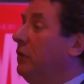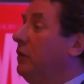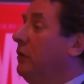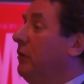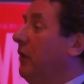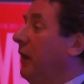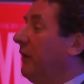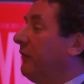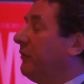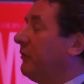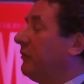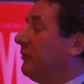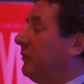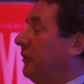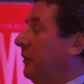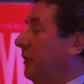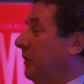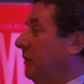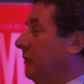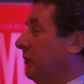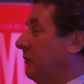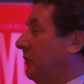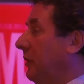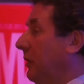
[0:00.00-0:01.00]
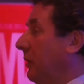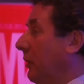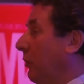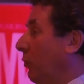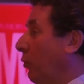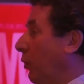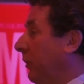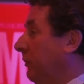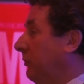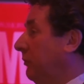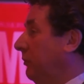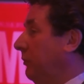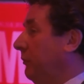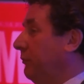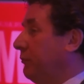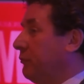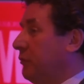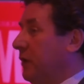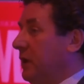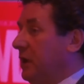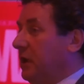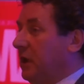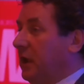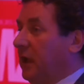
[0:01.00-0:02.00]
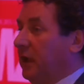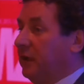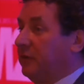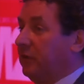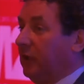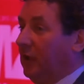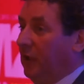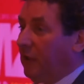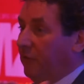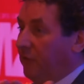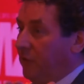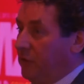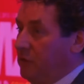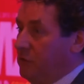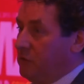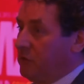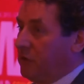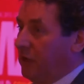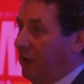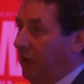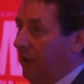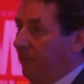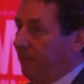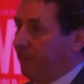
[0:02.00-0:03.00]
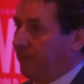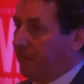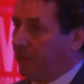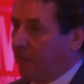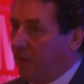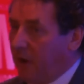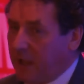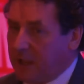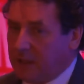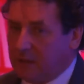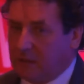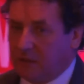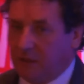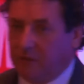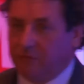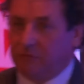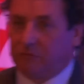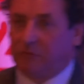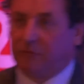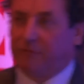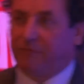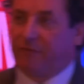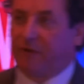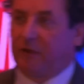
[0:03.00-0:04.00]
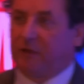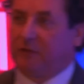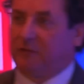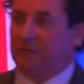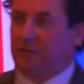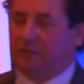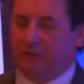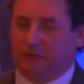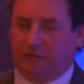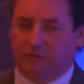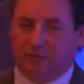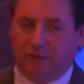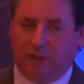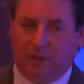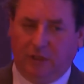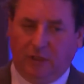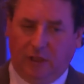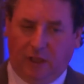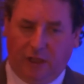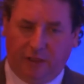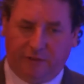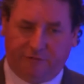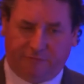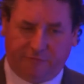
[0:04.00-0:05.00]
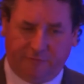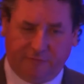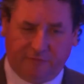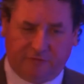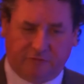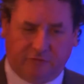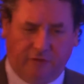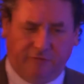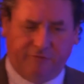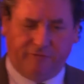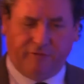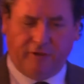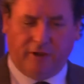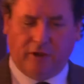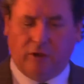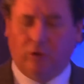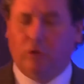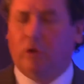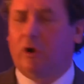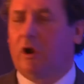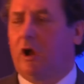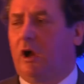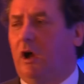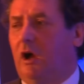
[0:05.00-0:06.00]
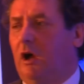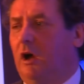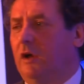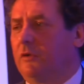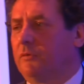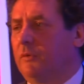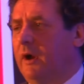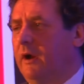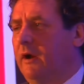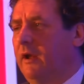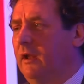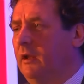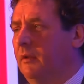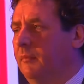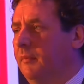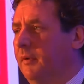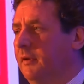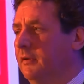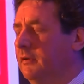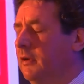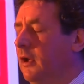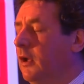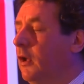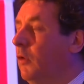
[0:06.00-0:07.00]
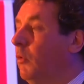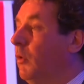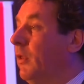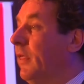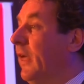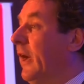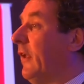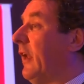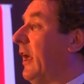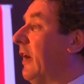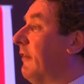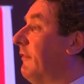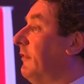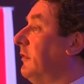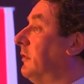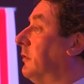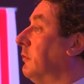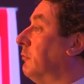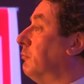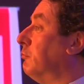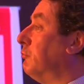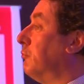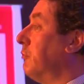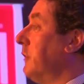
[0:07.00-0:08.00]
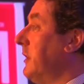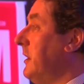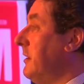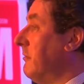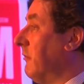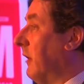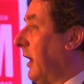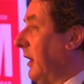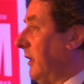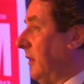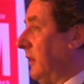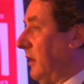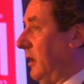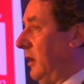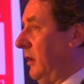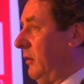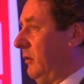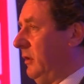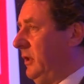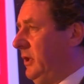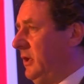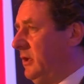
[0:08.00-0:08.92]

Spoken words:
can you have certainty that once you've written it, that you can upgrade those devices, either from a software or a hardware element, without having to rewrite the whole